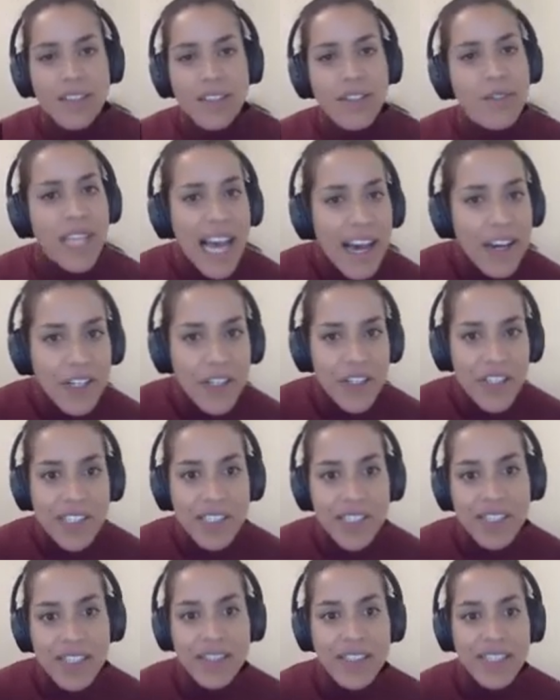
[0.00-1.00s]
So in the outer
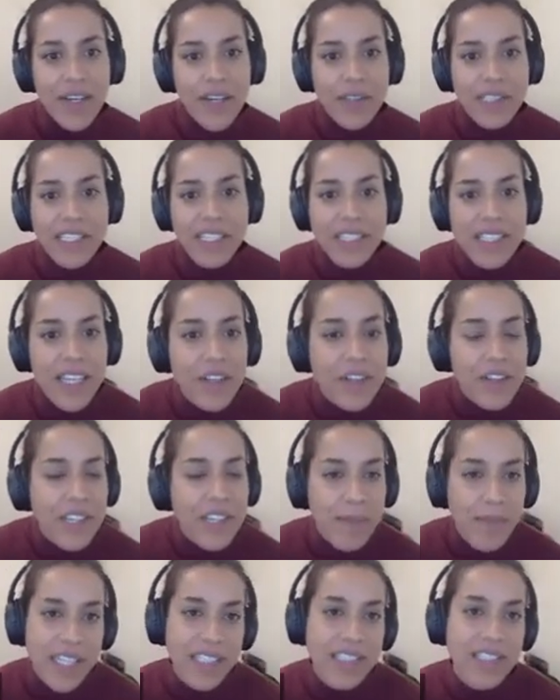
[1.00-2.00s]
disk, CO is
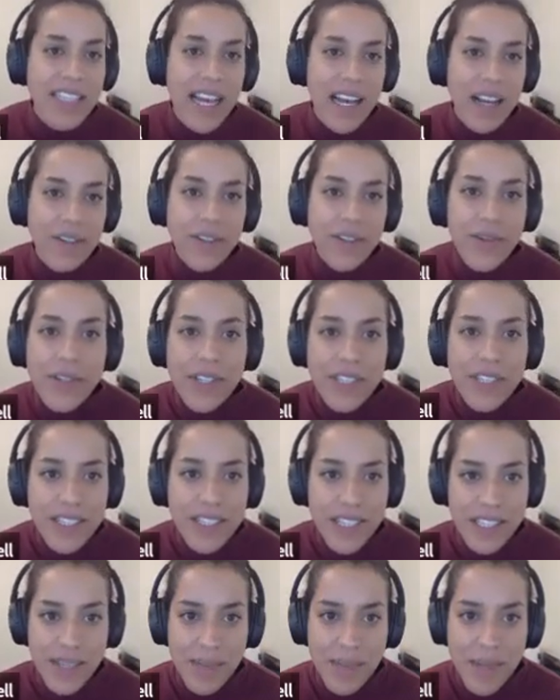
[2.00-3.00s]
continually mixed down towards the
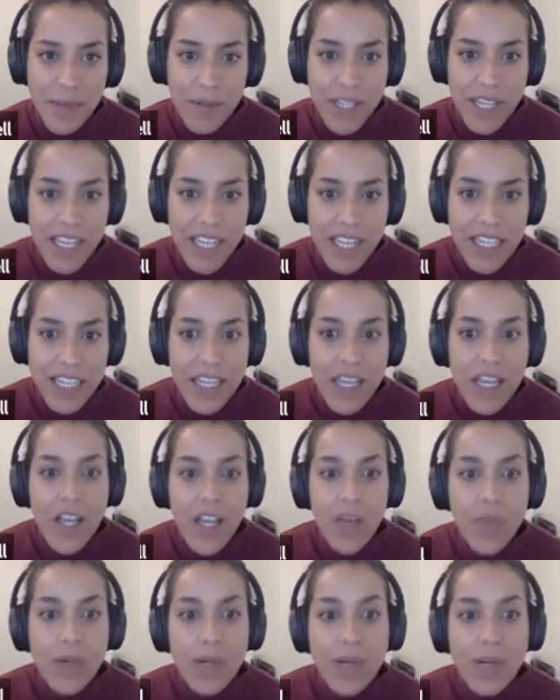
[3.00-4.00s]
disk midplane,
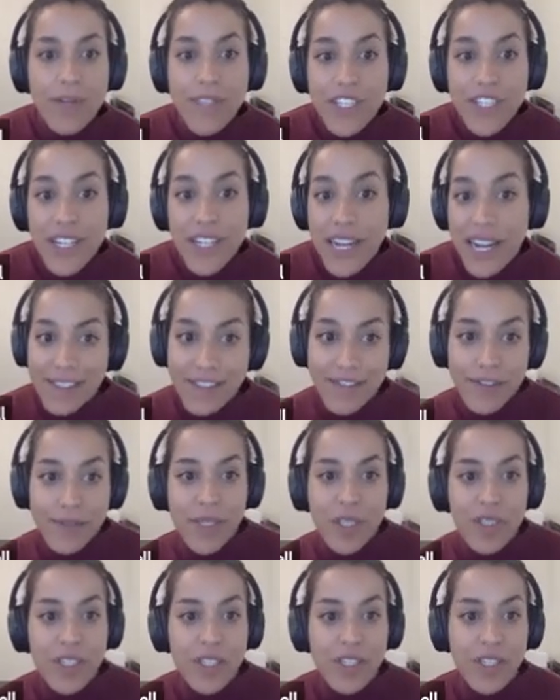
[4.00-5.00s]
where efficient ice
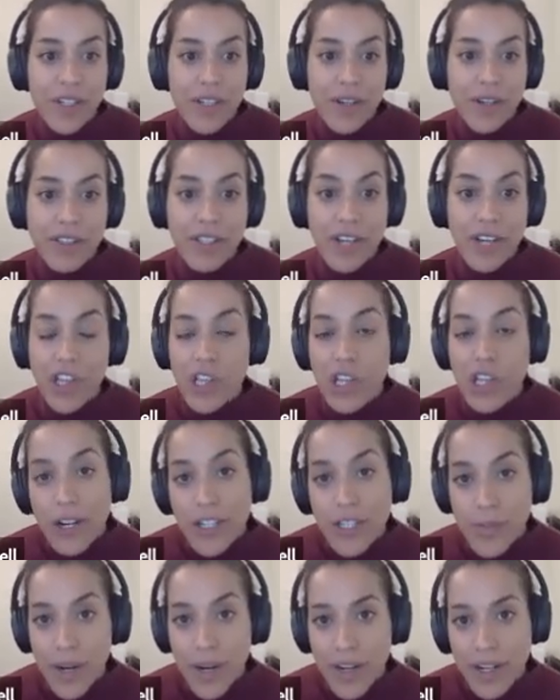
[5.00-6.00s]
formation occurs on
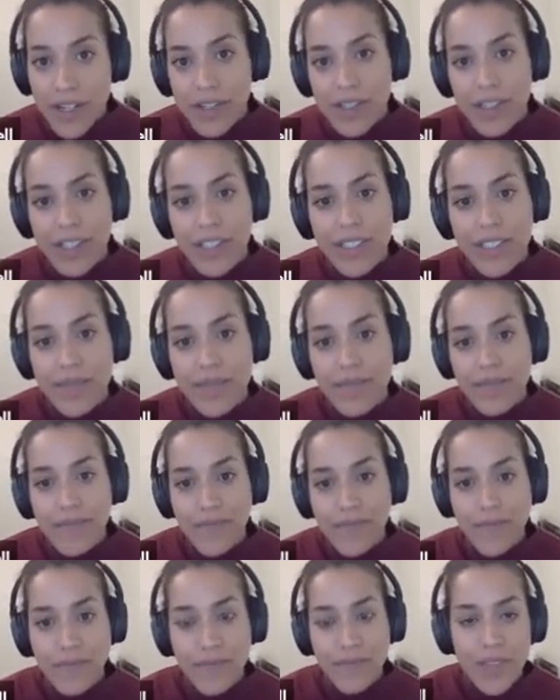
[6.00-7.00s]
large particles.
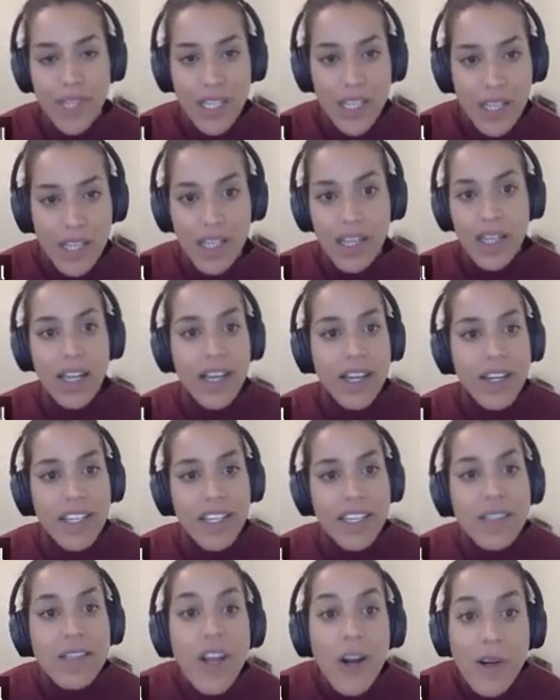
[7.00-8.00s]

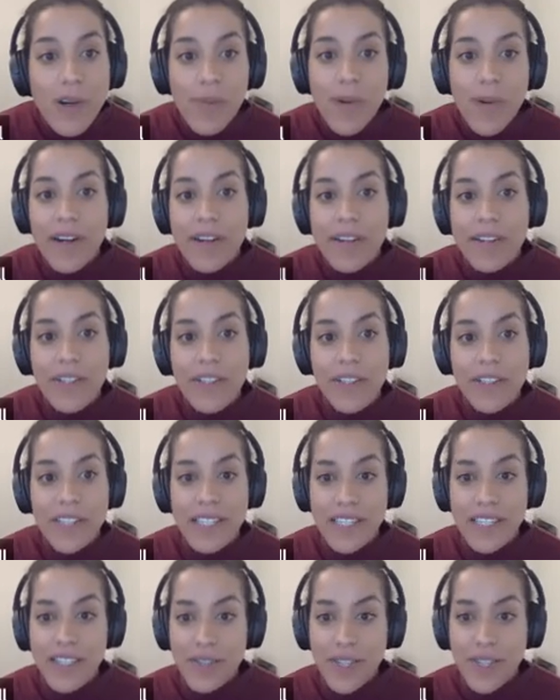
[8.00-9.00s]
These large particles
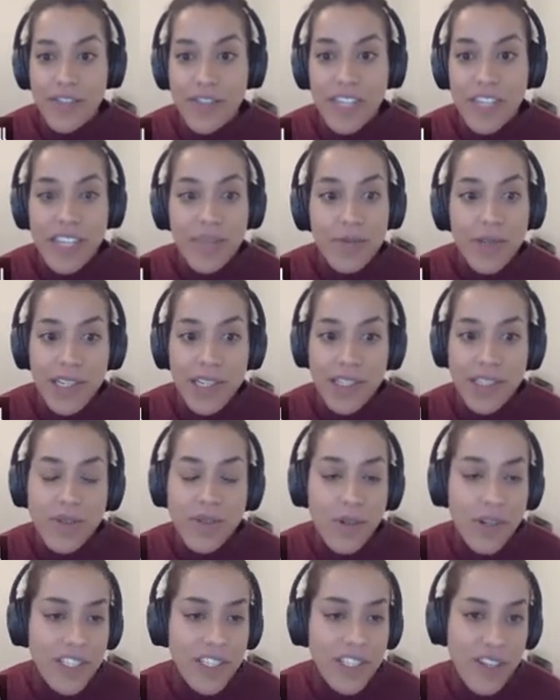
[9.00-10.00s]
then drift inwards
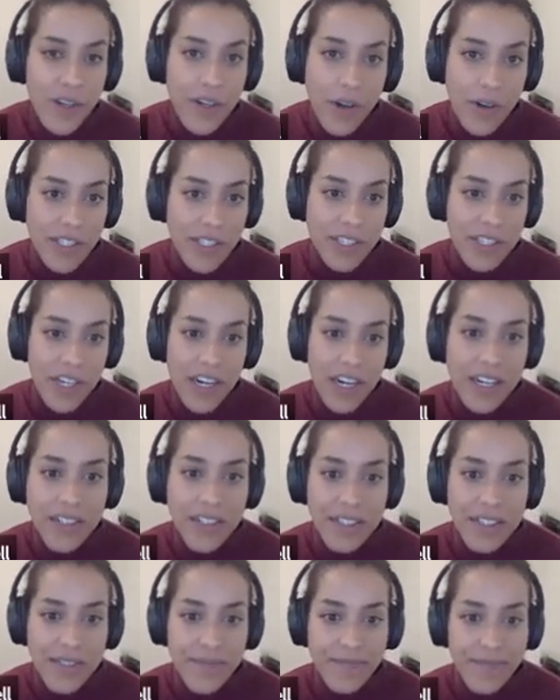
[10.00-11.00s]
towards their host
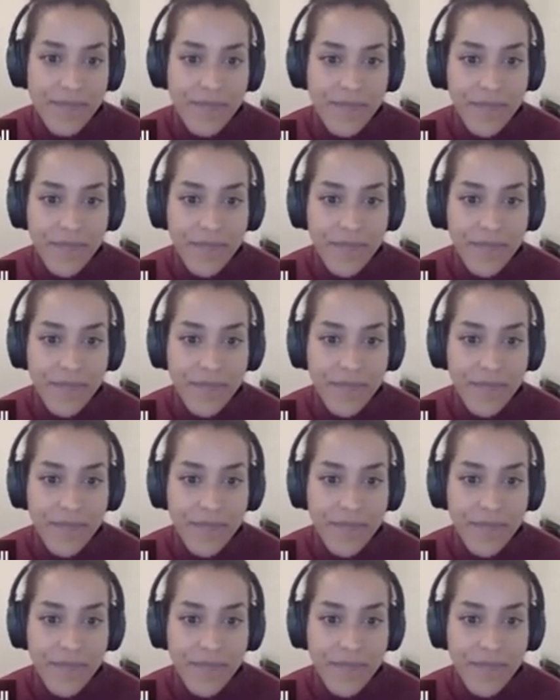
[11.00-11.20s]
stars.